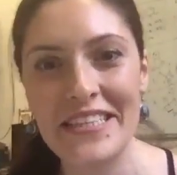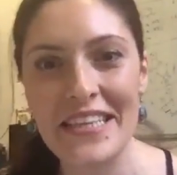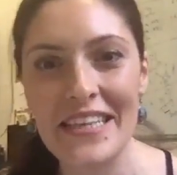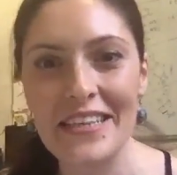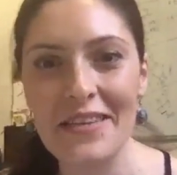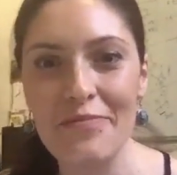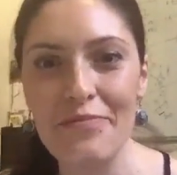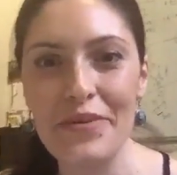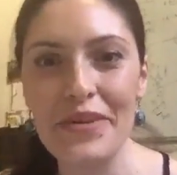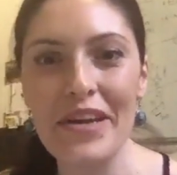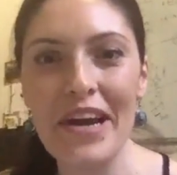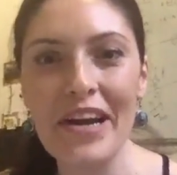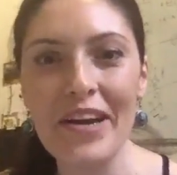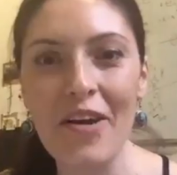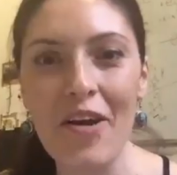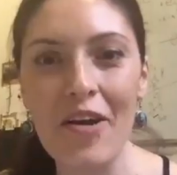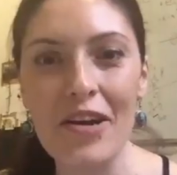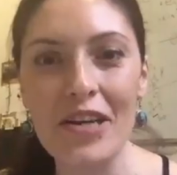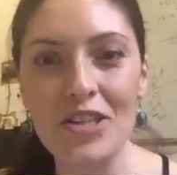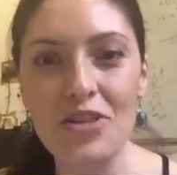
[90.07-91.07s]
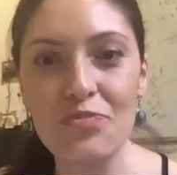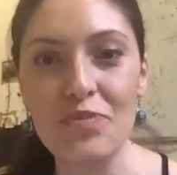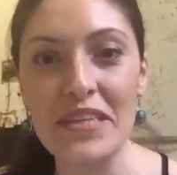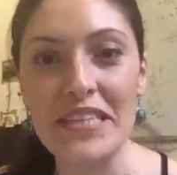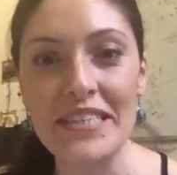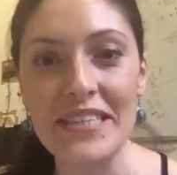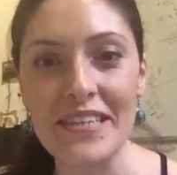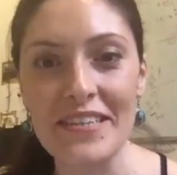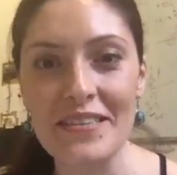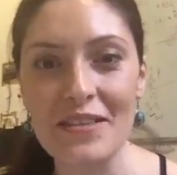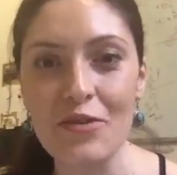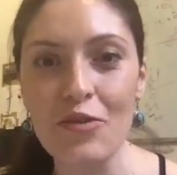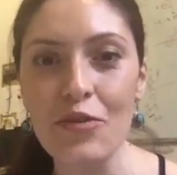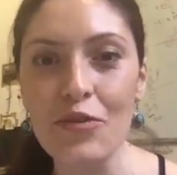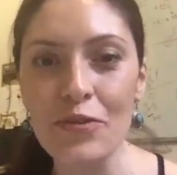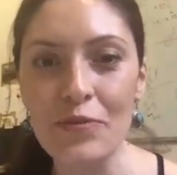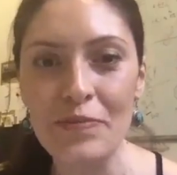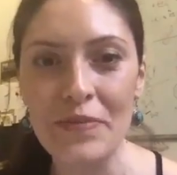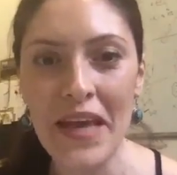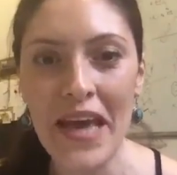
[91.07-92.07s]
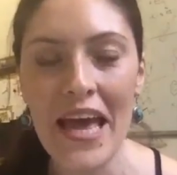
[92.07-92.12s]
at Imperial College Business School.